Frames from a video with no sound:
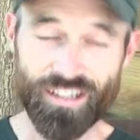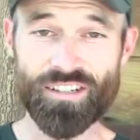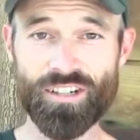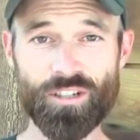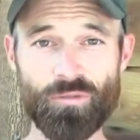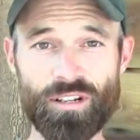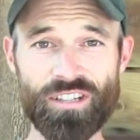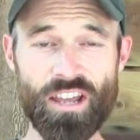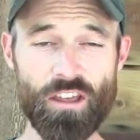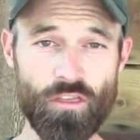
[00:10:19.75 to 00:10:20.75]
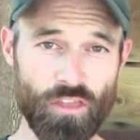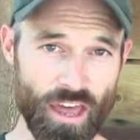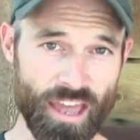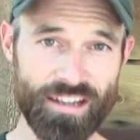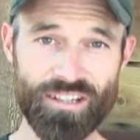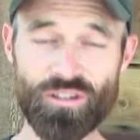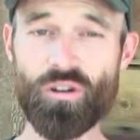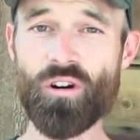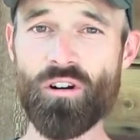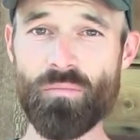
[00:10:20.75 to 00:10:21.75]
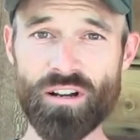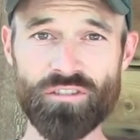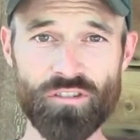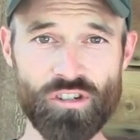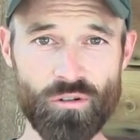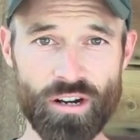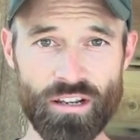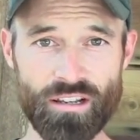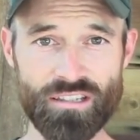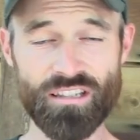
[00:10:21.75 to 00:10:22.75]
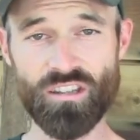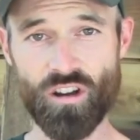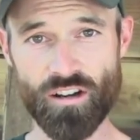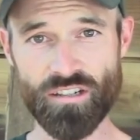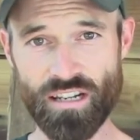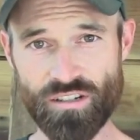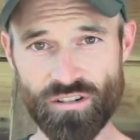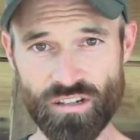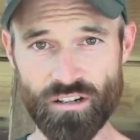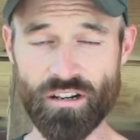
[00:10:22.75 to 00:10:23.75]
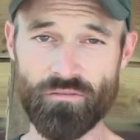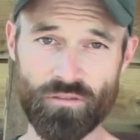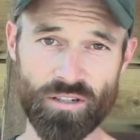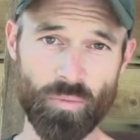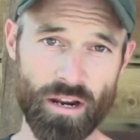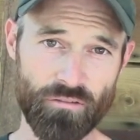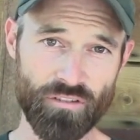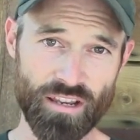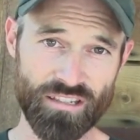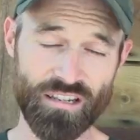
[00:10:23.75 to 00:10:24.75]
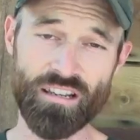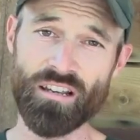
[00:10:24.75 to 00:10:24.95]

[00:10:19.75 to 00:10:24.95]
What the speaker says: just want to say thanks so much for joining us at the Ogden Nature Center and for SpiderFest.